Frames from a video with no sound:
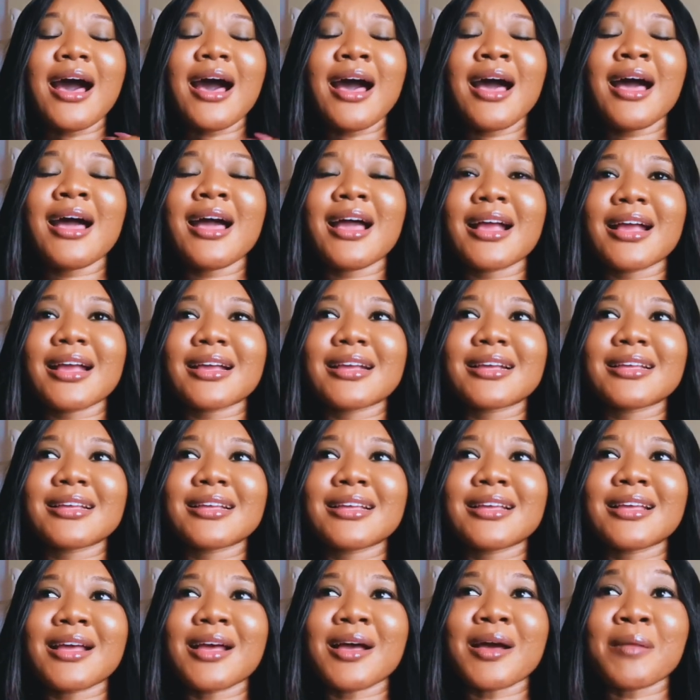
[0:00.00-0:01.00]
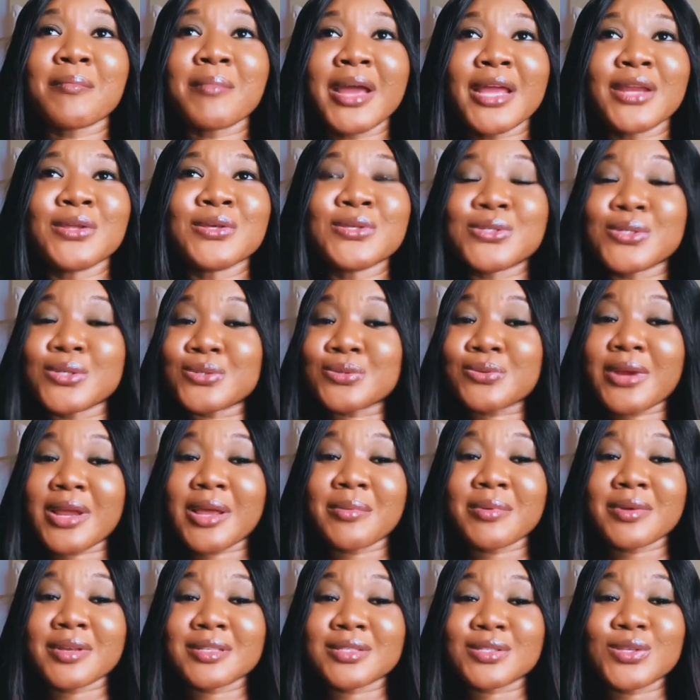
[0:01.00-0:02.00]
Ah, my new
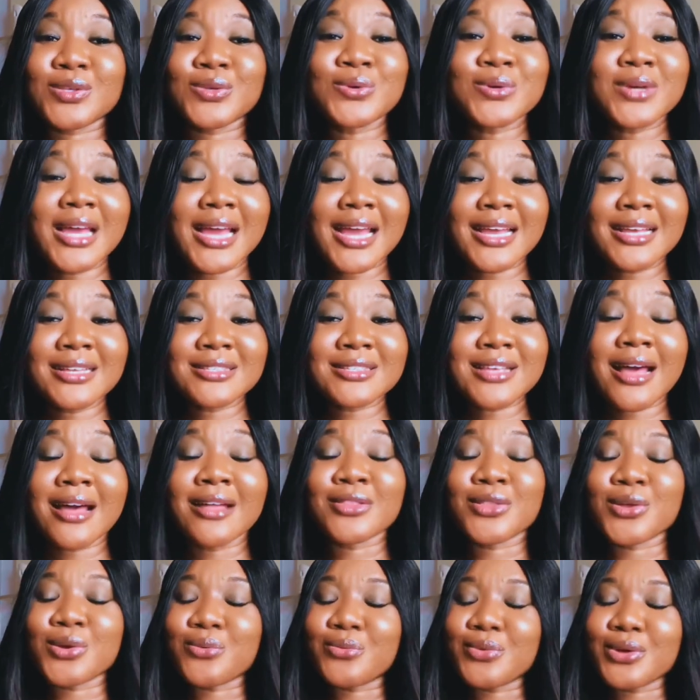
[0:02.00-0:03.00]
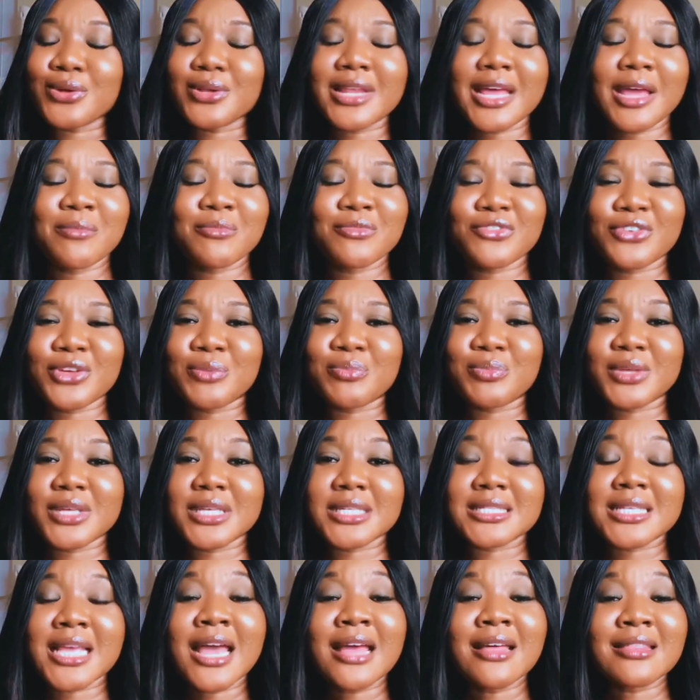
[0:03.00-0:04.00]
subscribers, you guys are the real M V
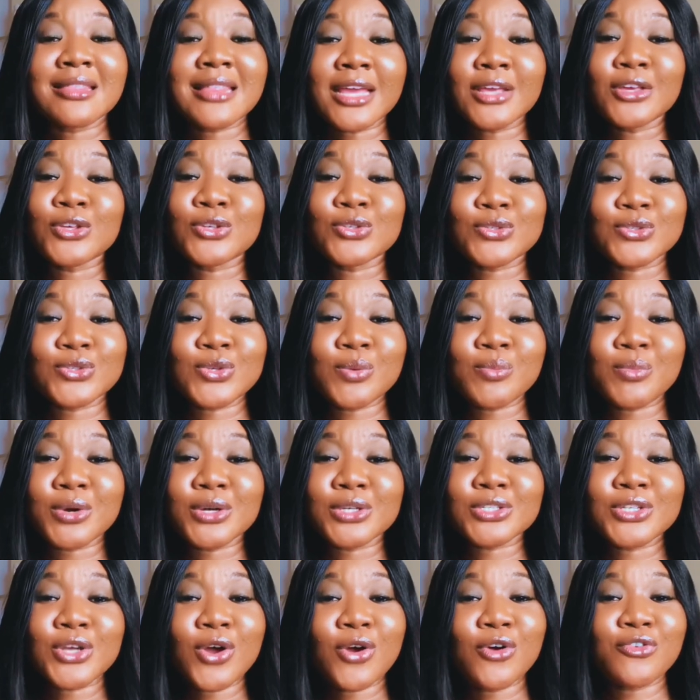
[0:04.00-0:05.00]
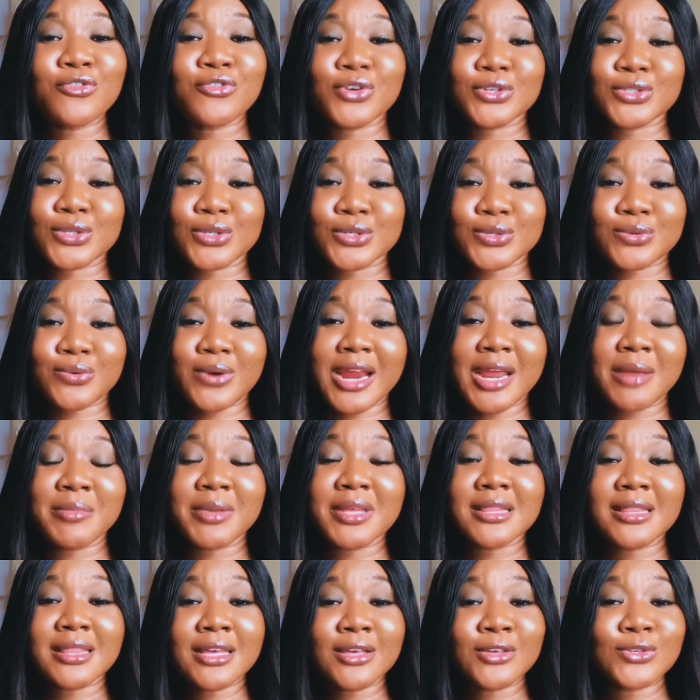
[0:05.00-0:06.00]
P. Thank you so much for
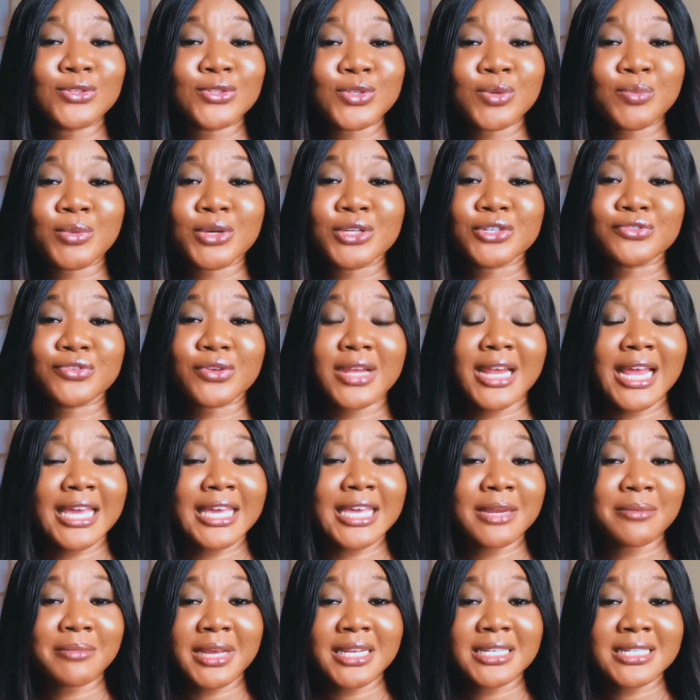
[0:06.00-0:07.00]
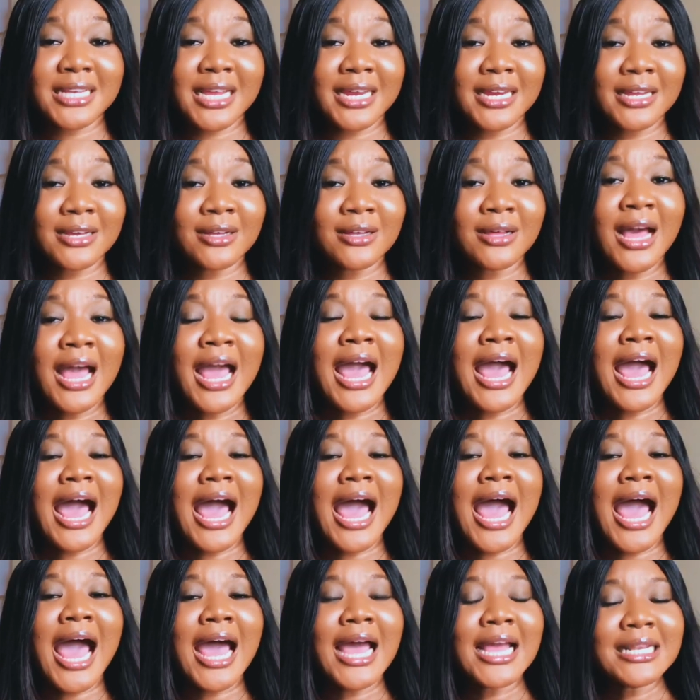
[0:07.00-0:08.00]
subscribing. Thank you so much for liking my channel.
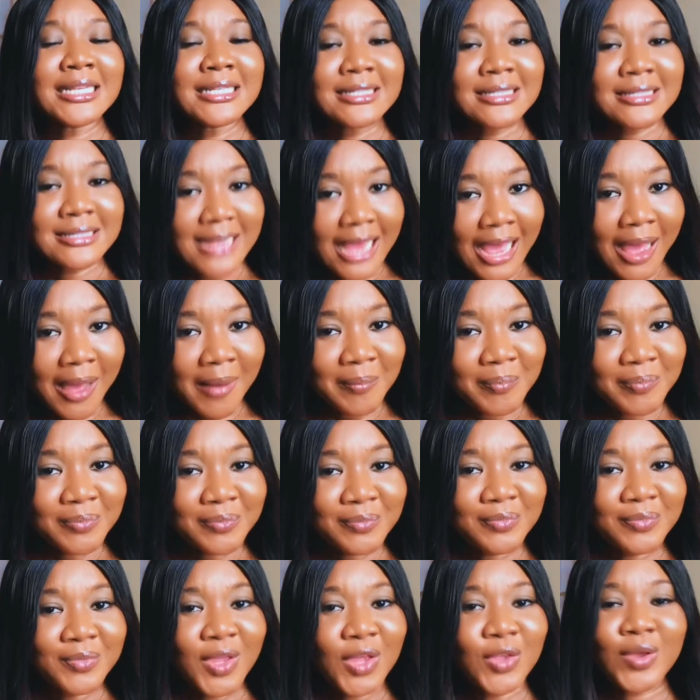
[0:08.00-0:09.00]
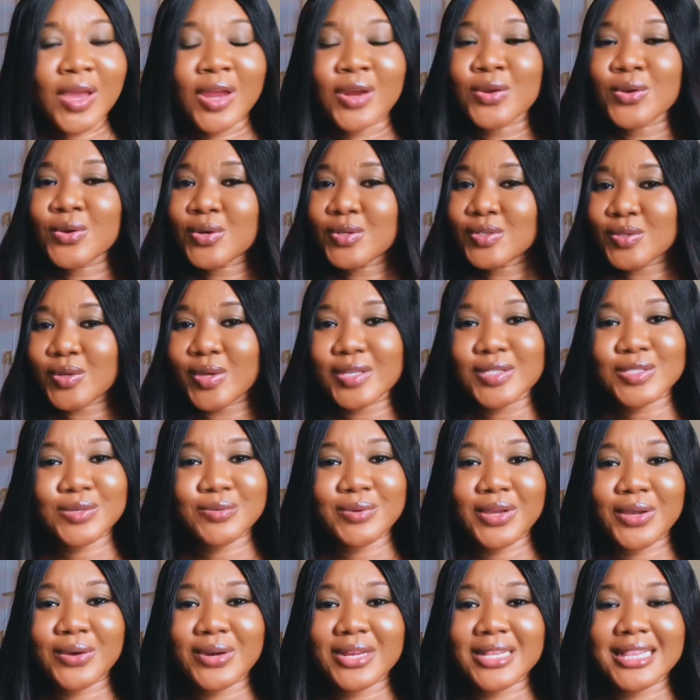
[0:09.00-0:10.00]
And um, you are not going
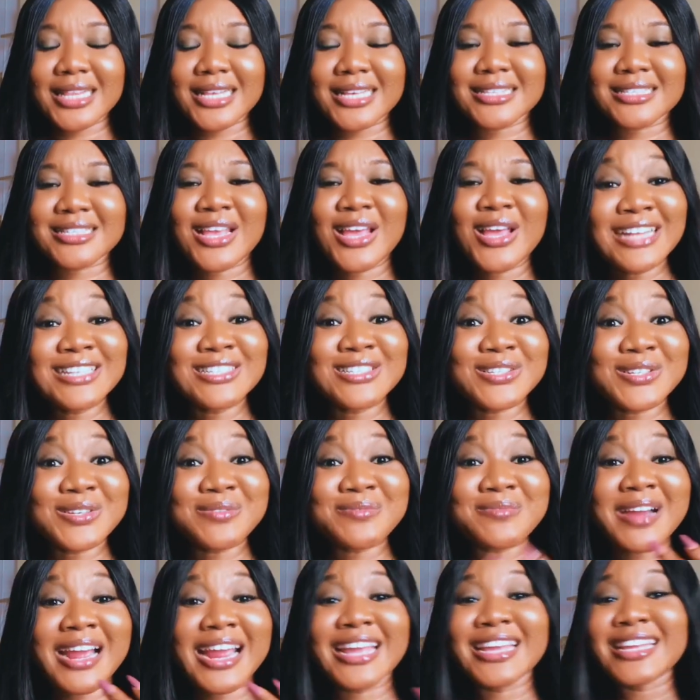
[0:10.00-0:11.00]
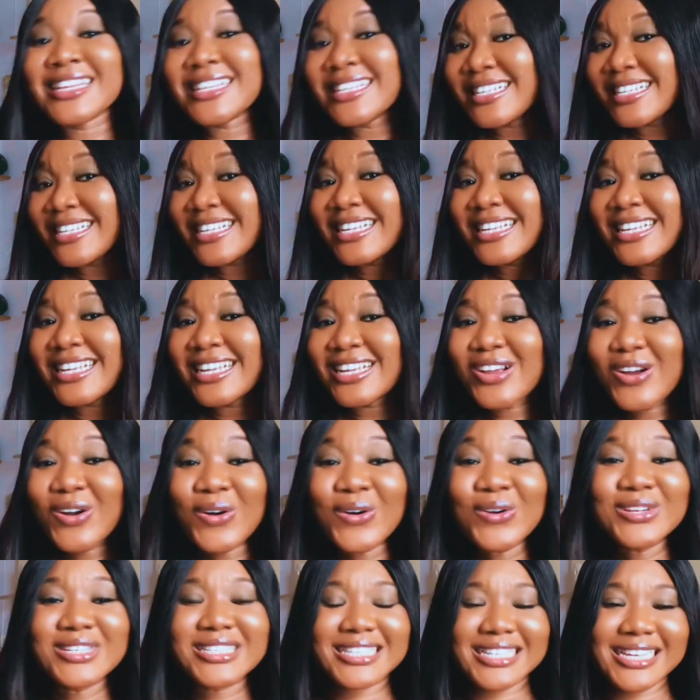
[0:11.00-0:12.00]
to regret this. And to my
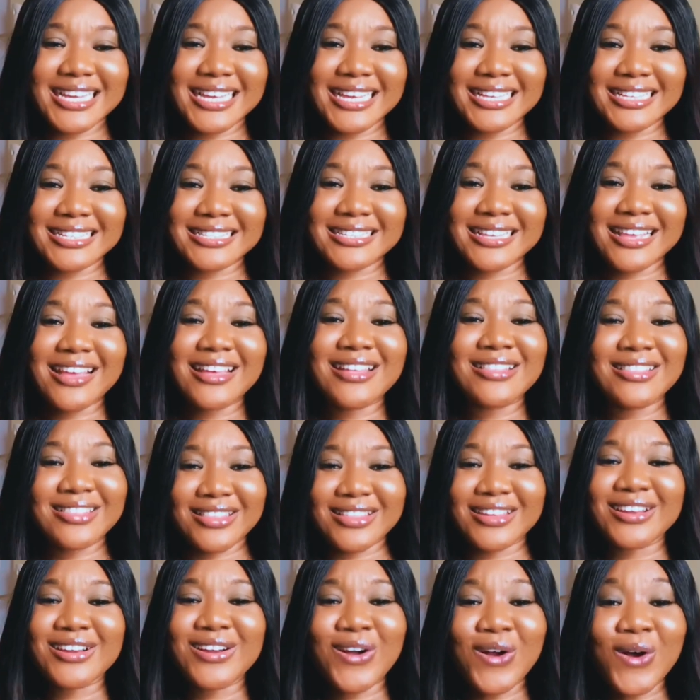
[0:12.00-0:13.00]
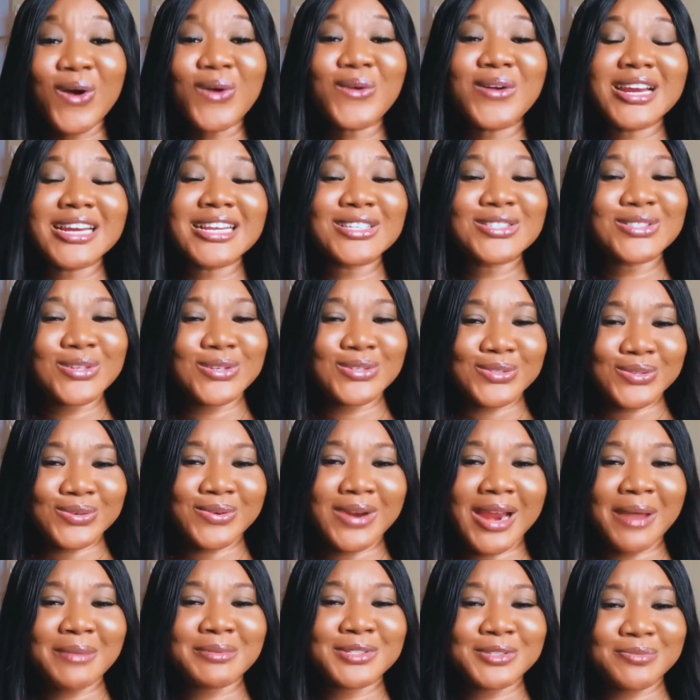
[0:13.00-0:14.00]
O Gs, the already
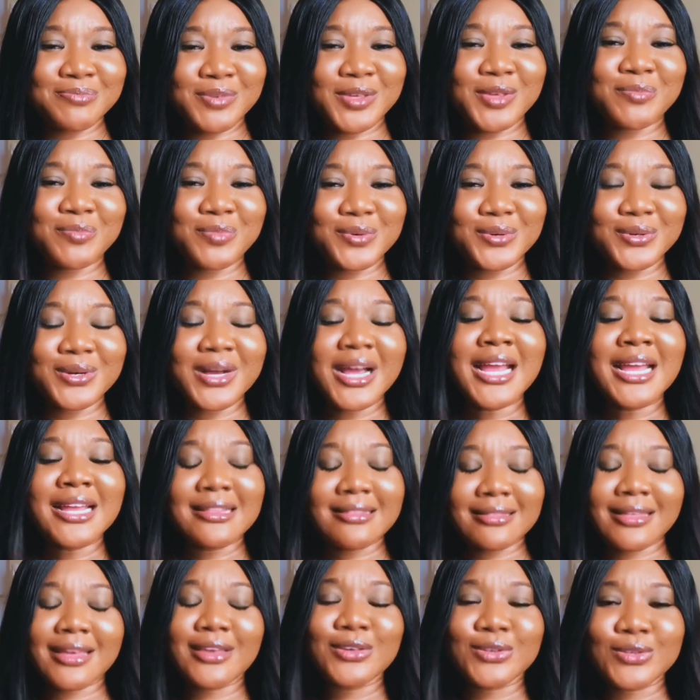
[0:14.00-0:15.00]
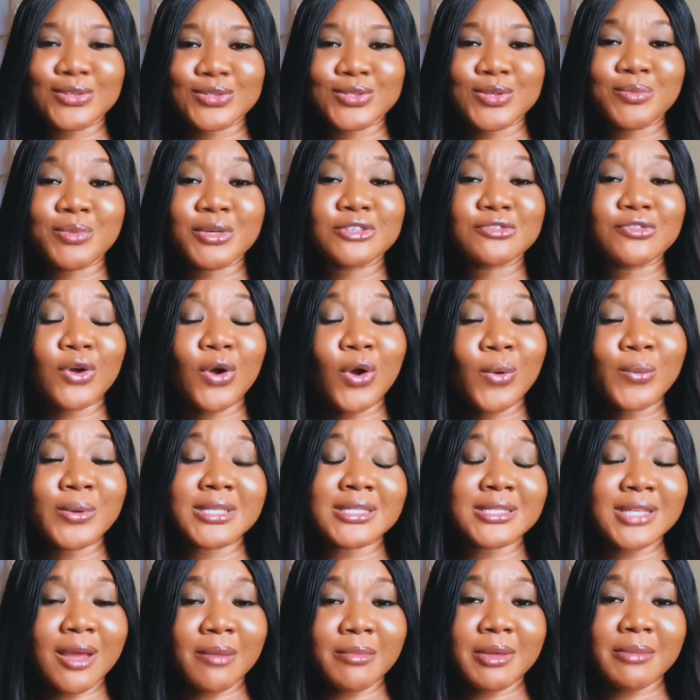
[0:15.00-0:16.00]
subscribed people, thank you so much for
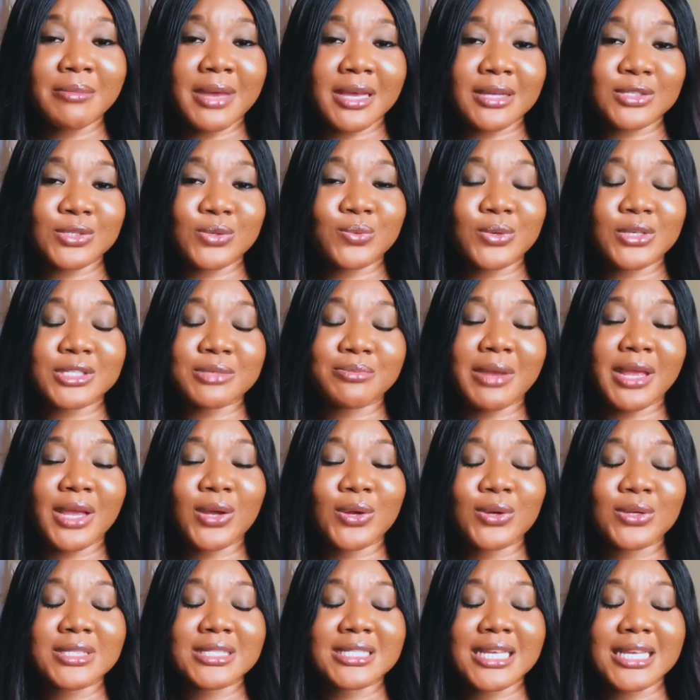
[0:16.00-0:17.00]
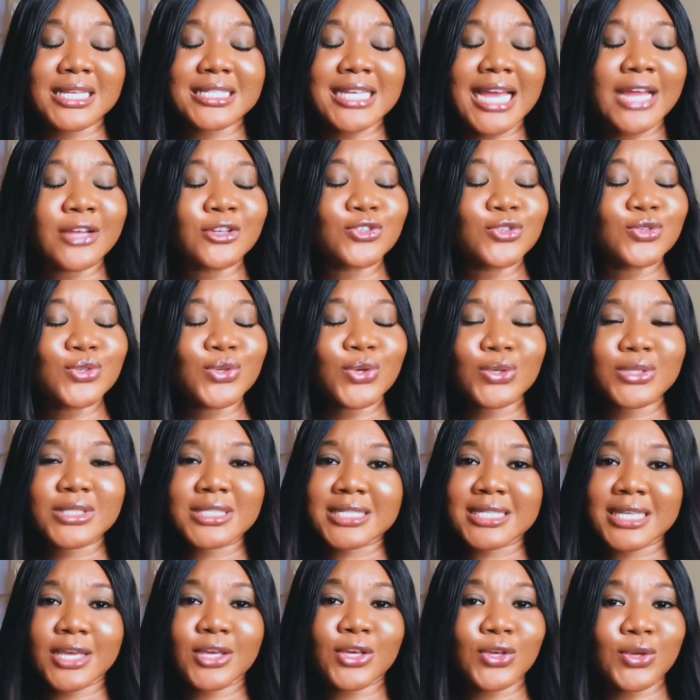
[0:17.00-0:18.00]
always coming back to watch my content. I do
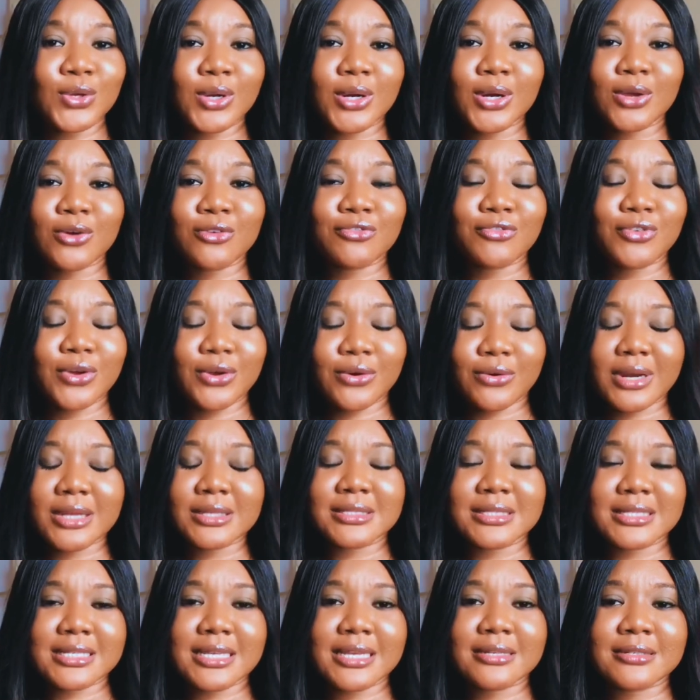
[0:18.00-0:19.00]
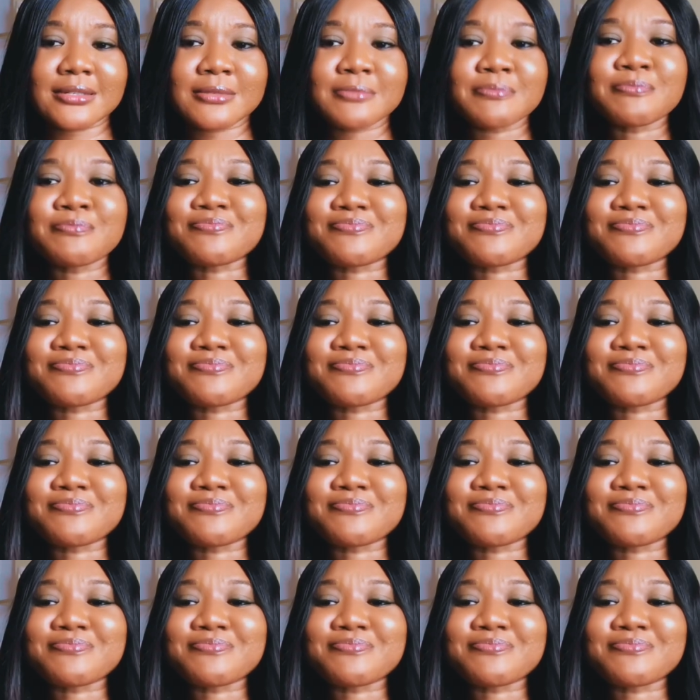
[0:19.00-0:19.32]
not take your love for granted.